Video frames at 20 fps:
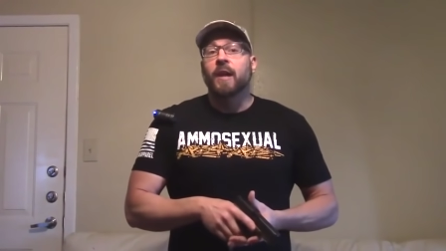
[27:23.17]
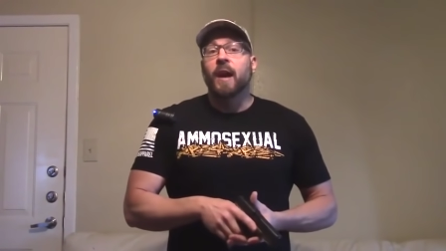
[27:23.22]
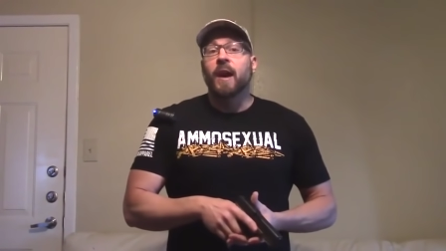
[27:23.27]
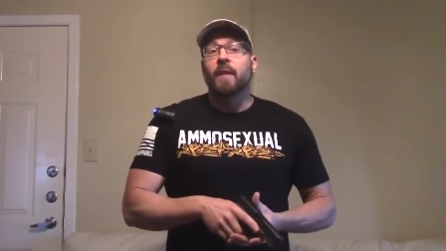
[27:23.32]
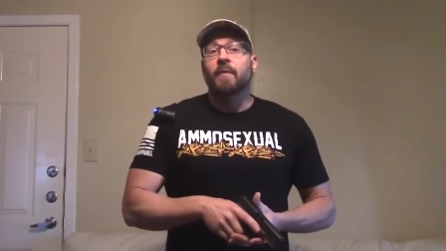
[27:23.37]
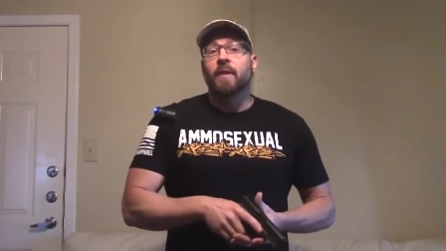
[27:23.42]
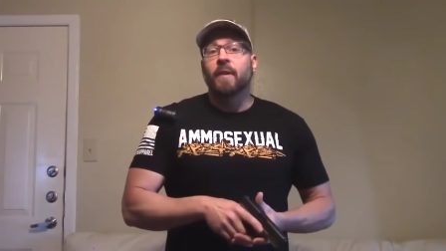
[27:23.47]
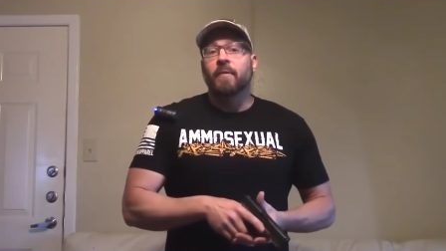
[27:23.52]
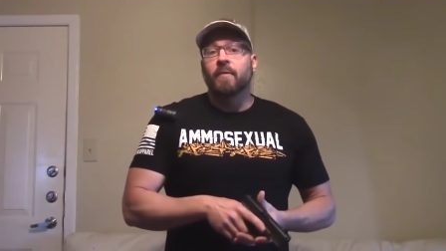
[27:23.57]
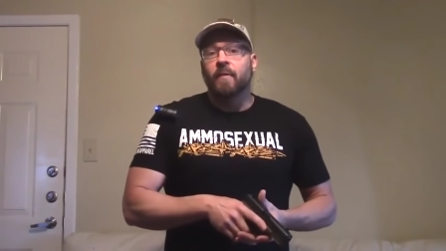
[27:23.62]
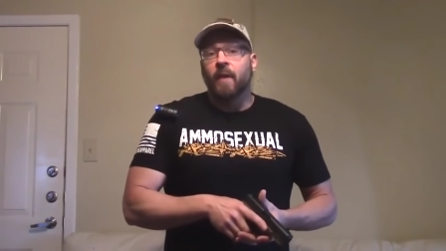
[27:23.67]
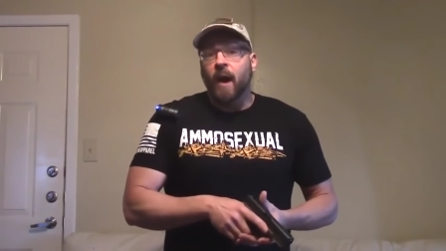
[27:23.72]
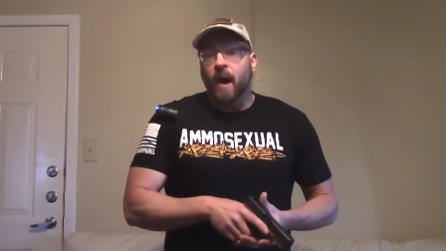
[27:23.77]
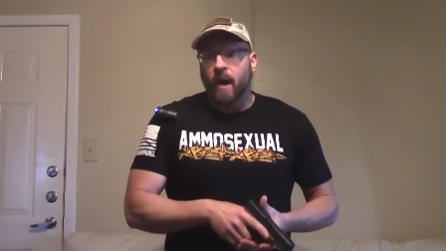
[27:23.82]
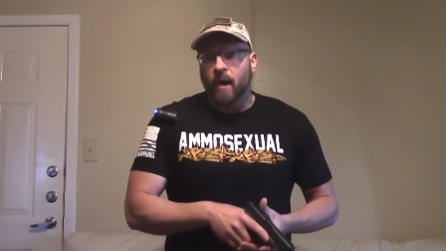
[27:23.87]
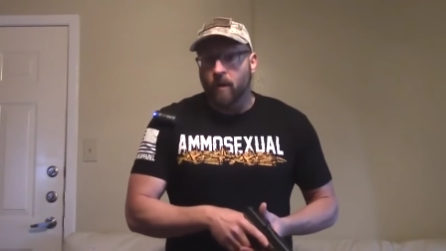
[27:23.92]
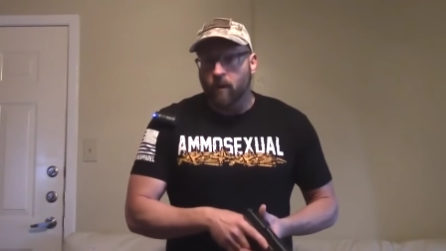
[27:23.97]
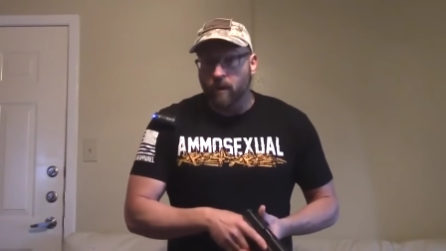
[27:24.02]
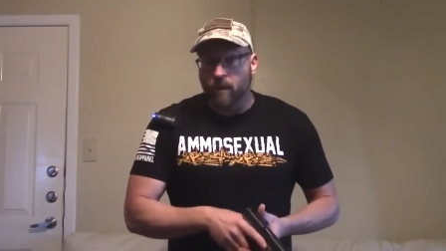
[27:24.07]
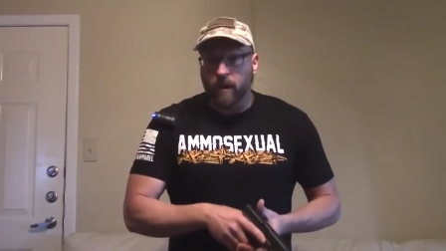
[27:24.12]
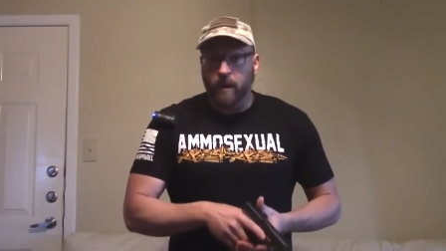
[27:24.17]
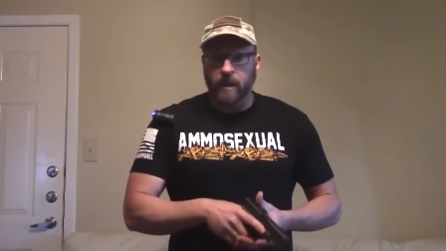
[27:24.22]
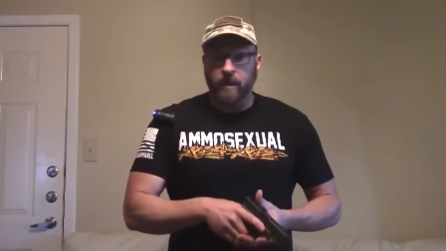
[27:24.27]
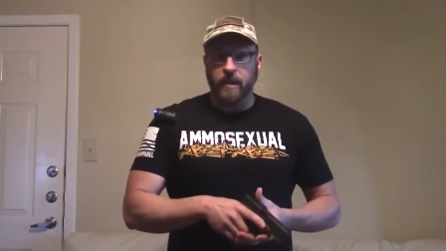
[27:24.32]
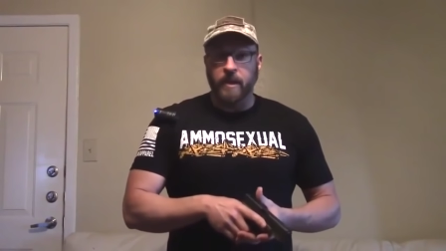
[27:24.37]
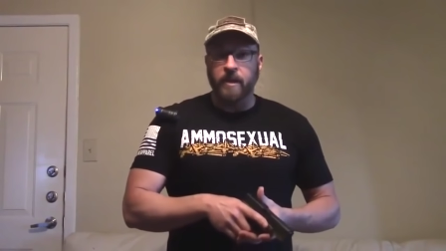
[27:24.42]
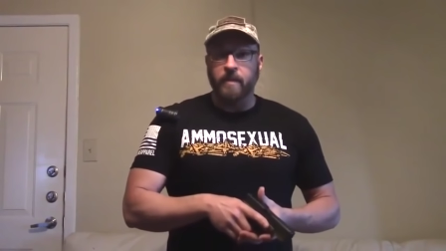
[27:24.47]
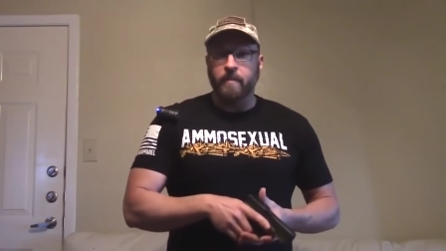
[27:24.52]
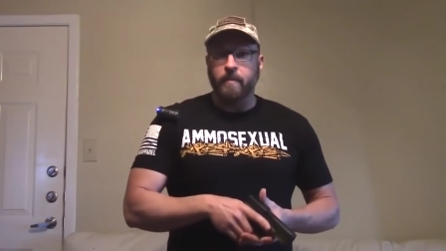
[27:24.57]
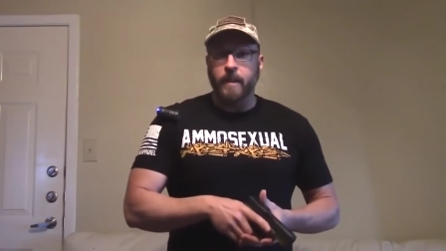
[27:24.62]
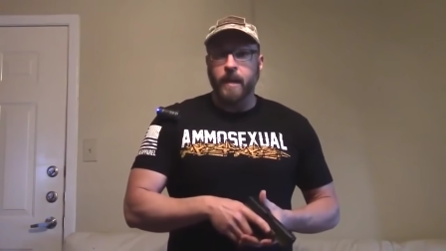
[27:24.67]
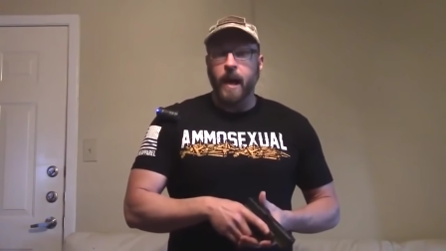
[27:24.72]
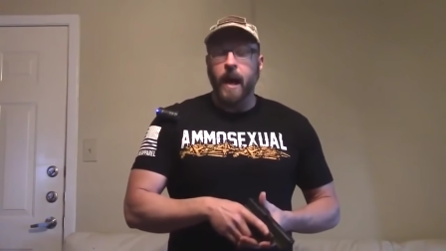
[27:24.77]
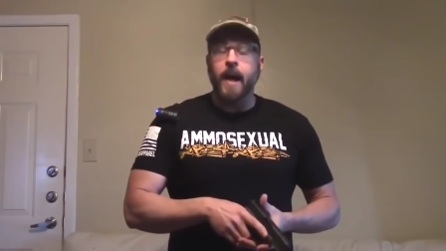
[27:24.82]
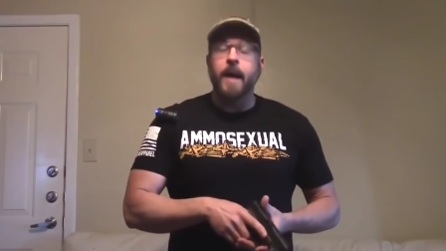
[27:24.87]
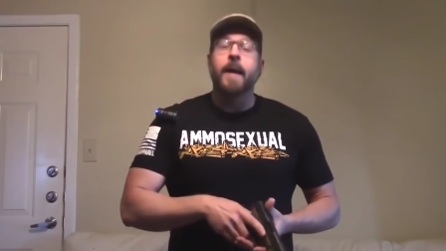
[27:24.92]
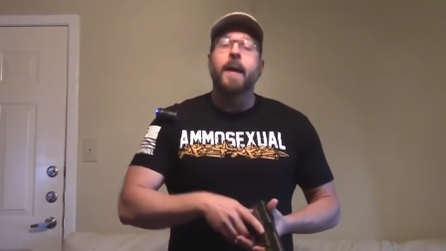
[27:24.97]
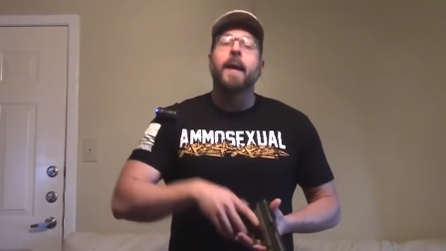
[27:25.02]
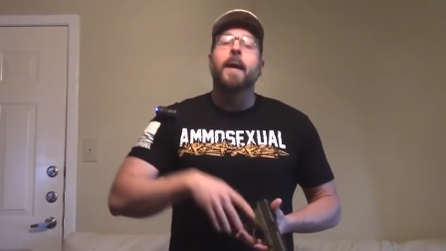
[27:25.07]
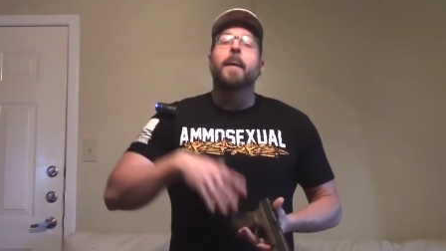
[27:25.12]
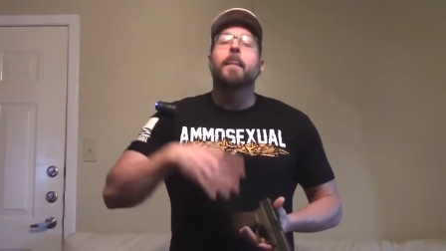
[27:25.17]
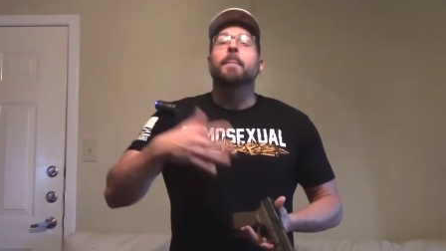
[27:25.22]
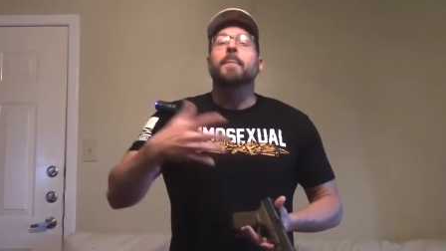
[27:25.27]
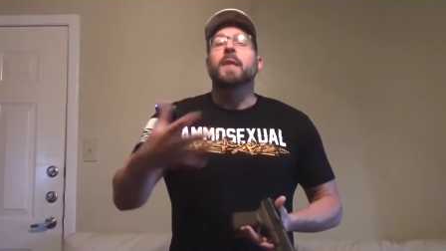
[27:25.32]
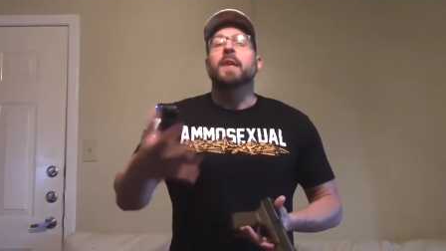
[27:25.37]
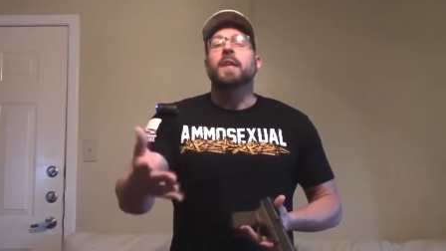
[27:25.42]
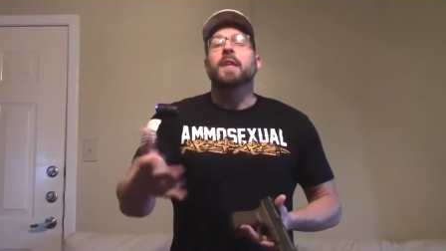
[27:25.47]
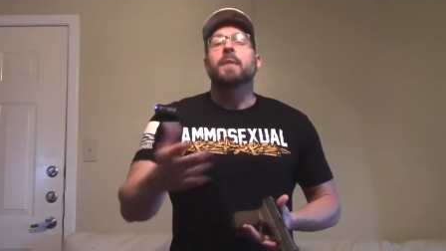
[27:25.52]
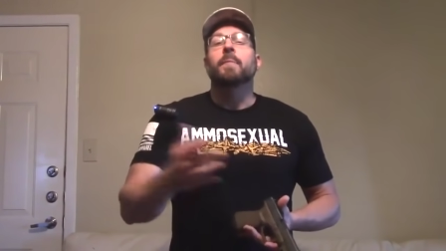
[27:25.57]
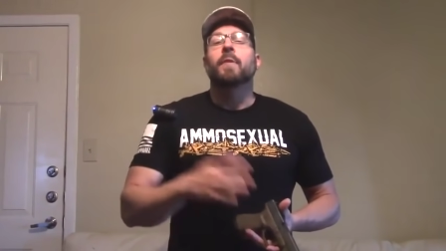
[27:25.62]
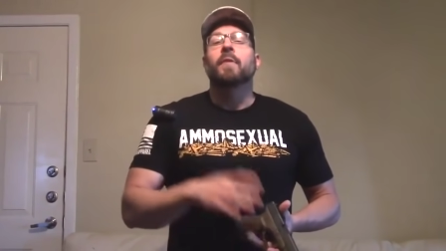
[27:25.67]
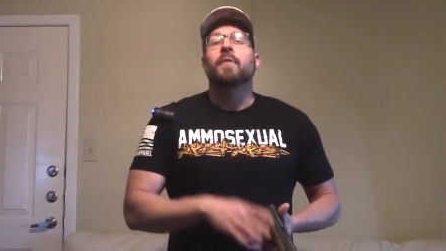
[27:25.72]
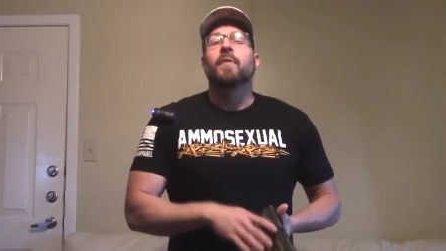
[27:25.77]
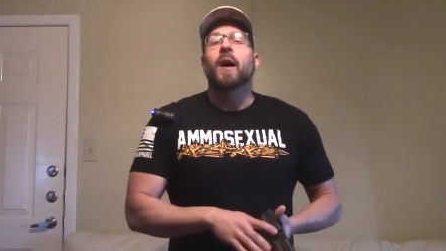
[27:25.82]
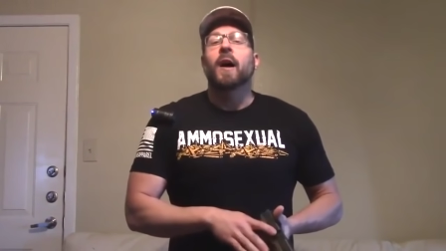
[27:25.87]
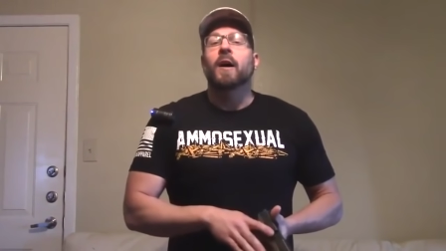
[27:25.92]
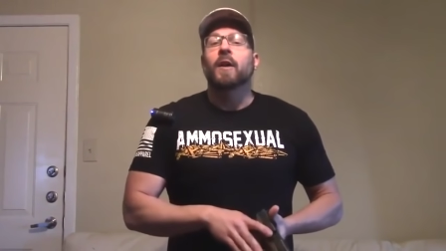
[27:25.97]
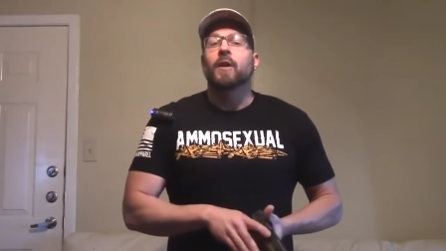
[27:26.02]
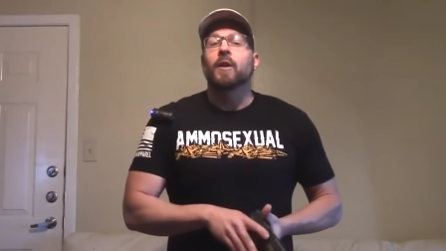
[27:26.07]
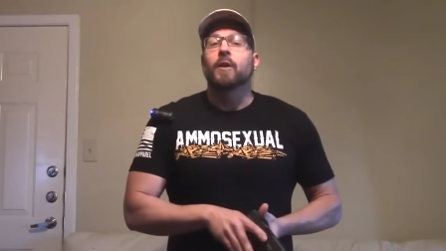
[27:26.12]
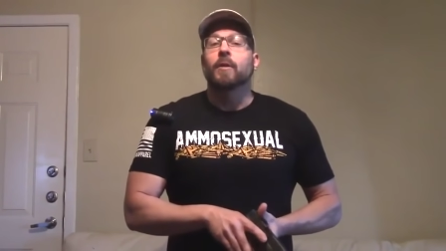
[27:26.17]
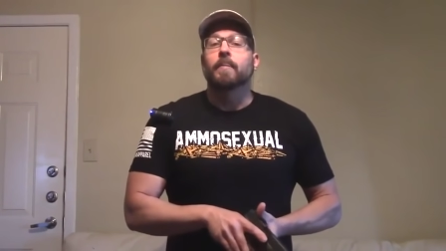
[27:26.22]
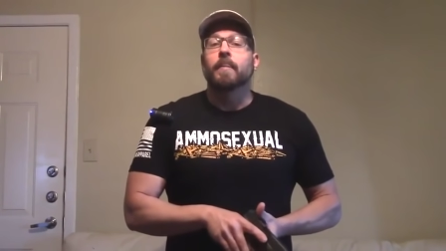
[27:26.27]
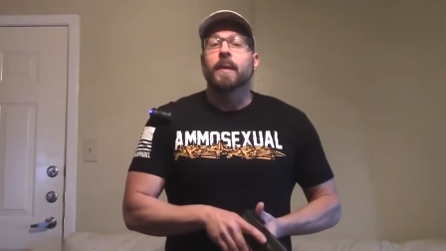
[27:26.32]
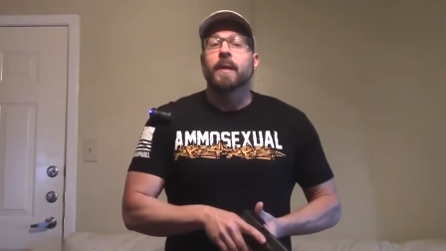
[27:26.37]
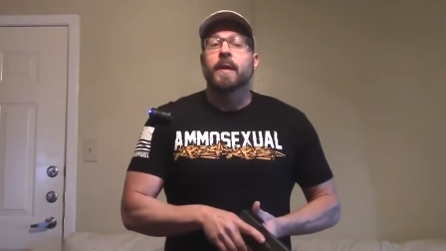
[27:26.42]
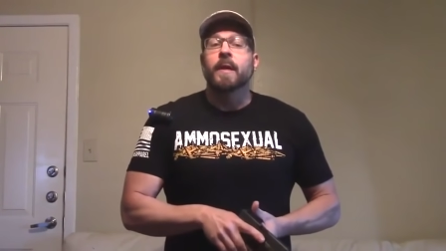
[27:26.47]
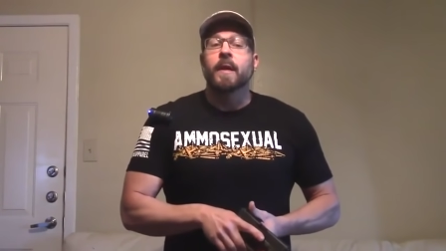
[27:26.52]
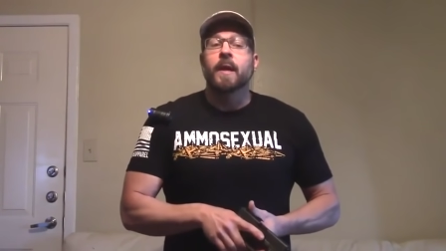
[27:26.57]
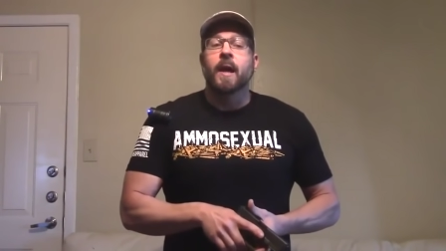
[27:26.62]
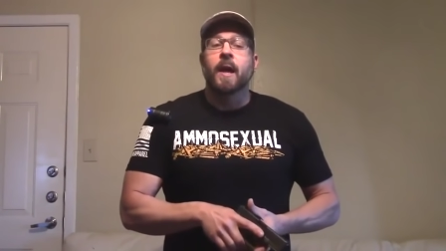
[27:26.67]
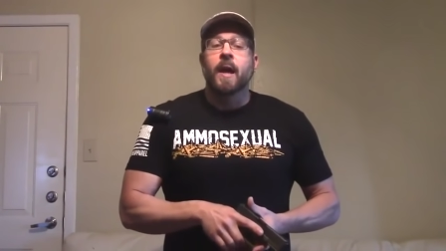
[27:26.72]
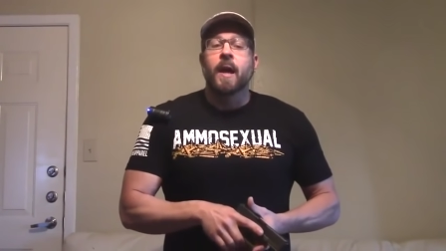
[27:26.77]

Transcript: have a file at the FBI. They keep a file on me.